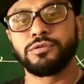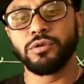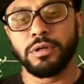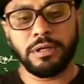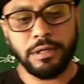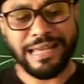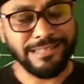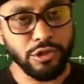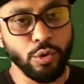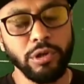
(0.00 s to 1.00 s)
So
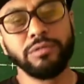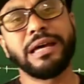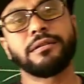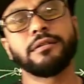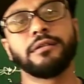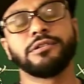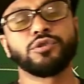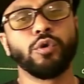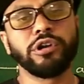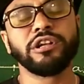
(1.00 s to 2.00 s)
as I told you that
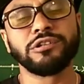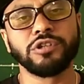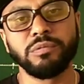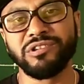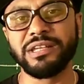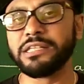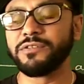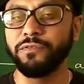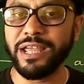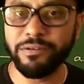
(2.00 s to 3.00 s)
this coordinate geometry is
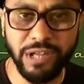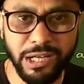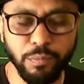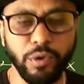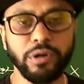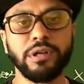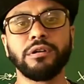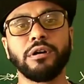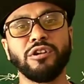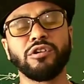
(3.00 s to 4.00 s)
very, very
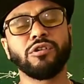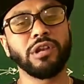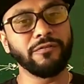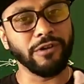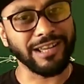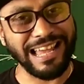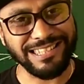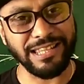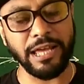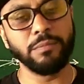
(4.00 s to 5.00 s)
important, not only for
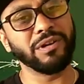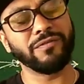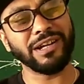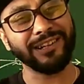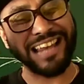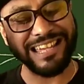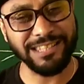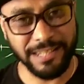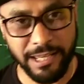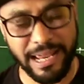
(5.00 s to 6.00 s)
class 9 but for
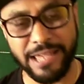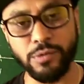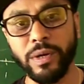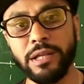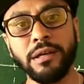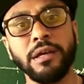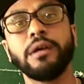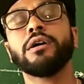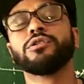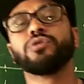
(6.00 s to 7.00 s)
class 10 as well.
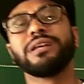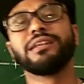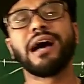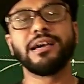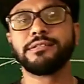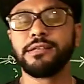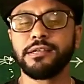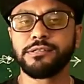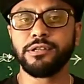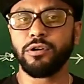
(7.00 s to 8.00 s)
So in
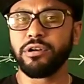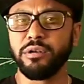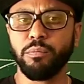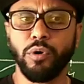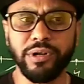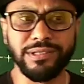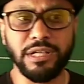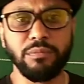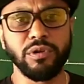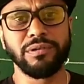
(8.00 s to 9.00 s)
ICSE or in board
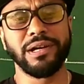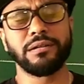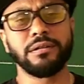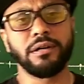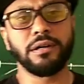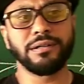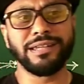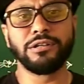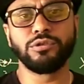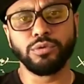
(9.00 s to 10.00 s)
exam, you will get
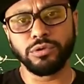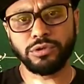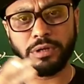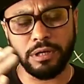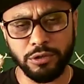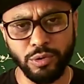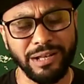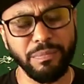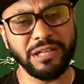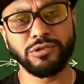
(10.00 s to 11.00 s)
10 to
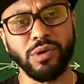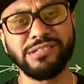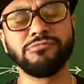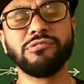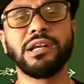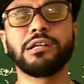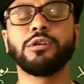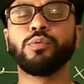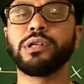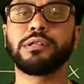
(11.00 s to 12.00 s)
12 marks questions
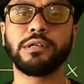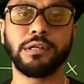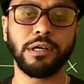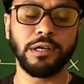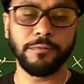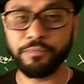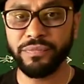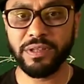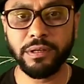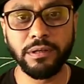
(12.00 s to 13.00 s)
related with
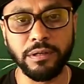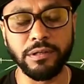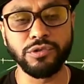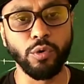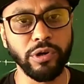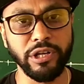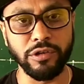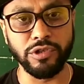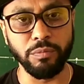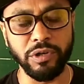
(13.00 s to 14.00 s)
this
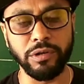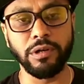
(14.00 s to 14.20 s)
coordinate geometry.